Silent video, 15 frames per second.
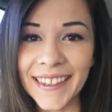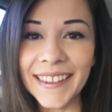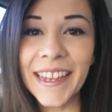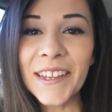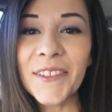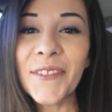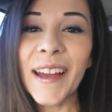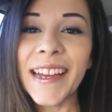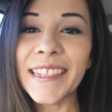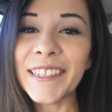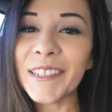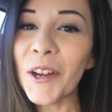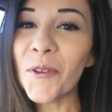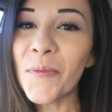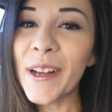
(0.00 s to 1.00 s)
Thank you guys
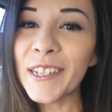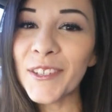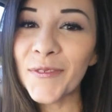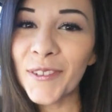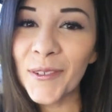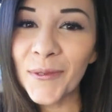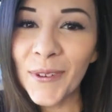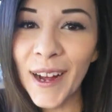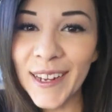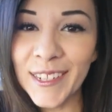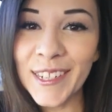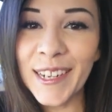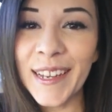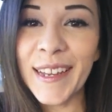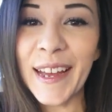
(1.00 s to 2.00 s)
so much for
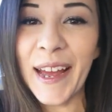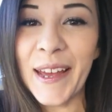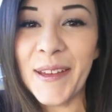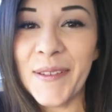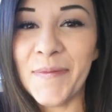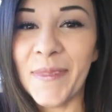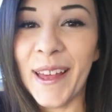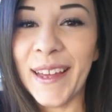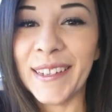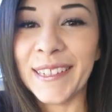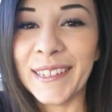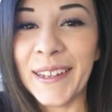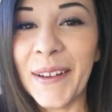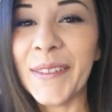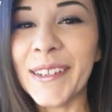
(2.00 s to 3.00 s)
watching. I am like
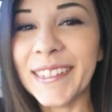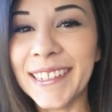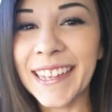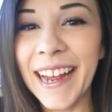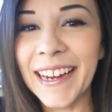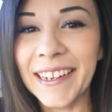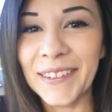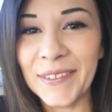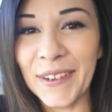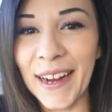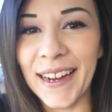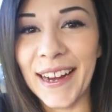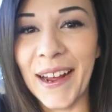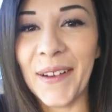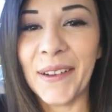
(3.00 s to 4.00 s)
so excited
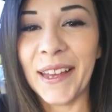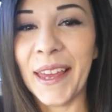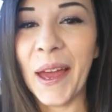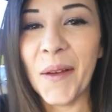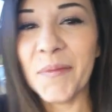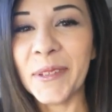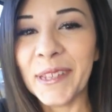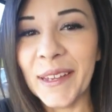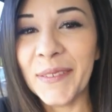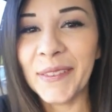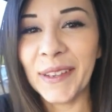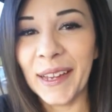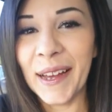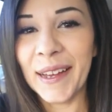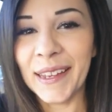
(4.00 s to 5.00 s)
right now. I can't believe
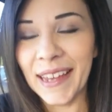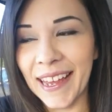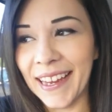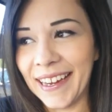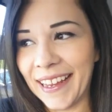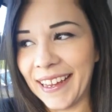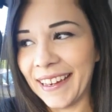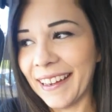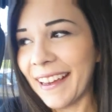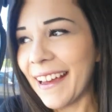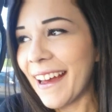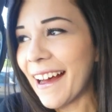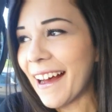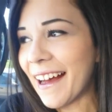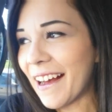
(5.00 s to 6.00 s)
I got Kanan.
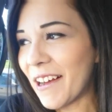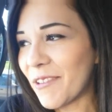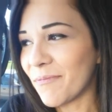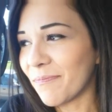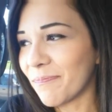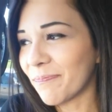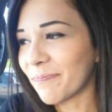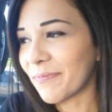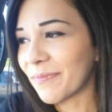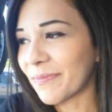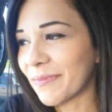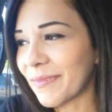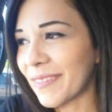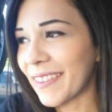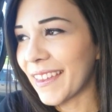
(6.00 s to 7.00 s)

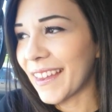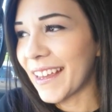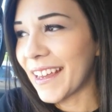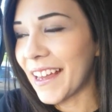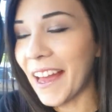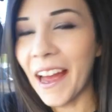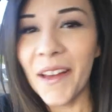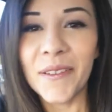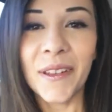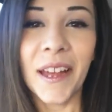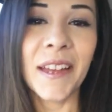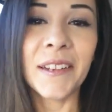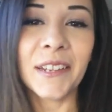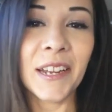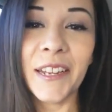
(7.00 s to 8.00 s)
Um, I,
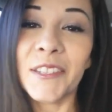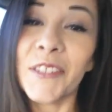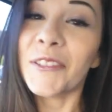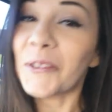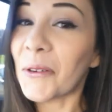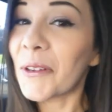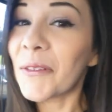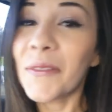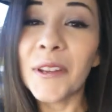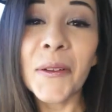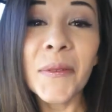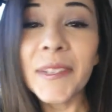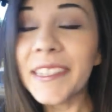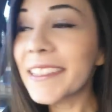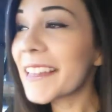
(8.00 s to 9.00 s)
I, I just don't even know
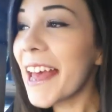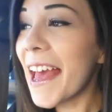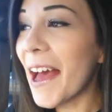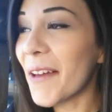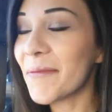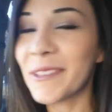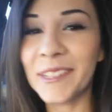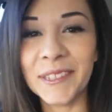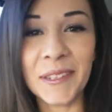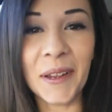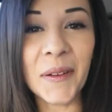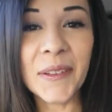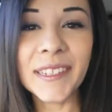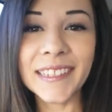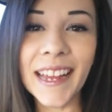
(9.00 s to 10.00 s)
what to say. I'm just
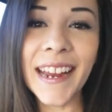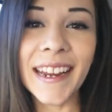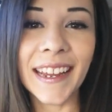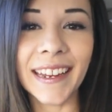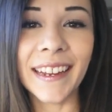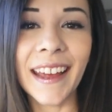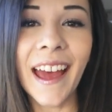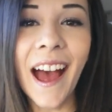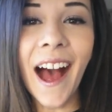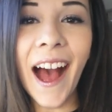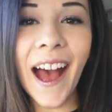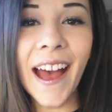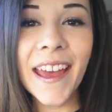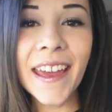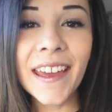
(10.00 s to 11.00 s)
so excited.
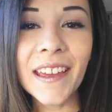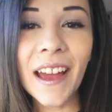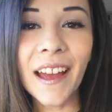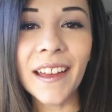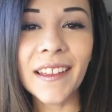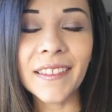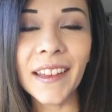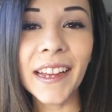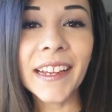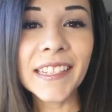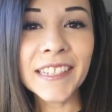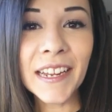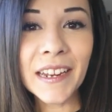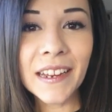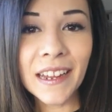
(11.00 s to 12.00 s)
I like I
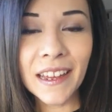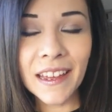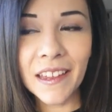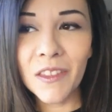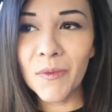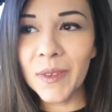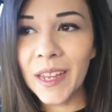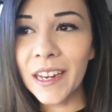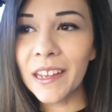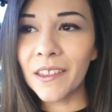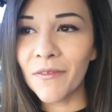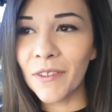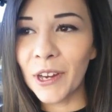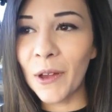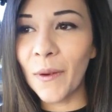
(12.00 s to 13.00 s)
said in the beginning of
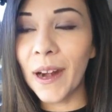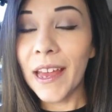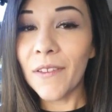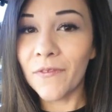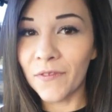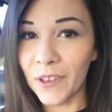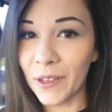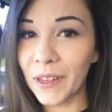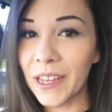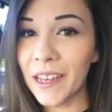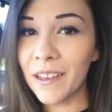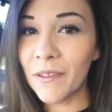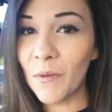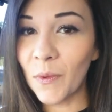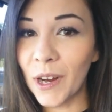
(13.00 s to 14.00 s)
the video, I had a feeling
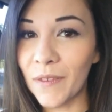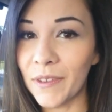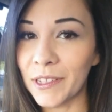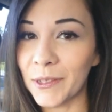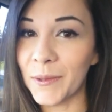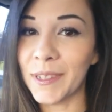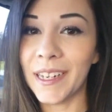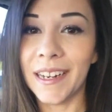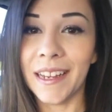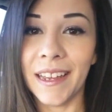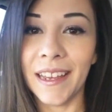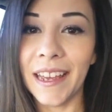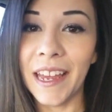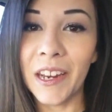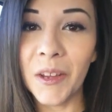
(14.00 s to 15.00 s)
one of us was going to
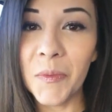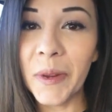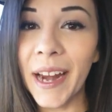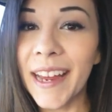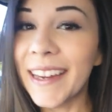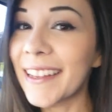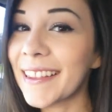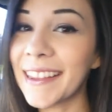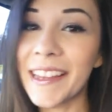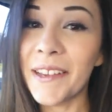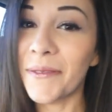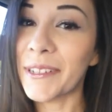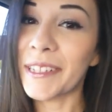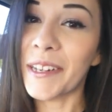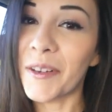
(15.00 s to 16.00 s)
get Kanan, but I didn't think
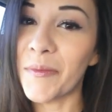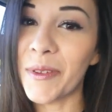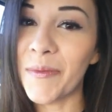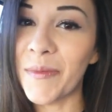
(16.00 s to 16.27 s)
it was going to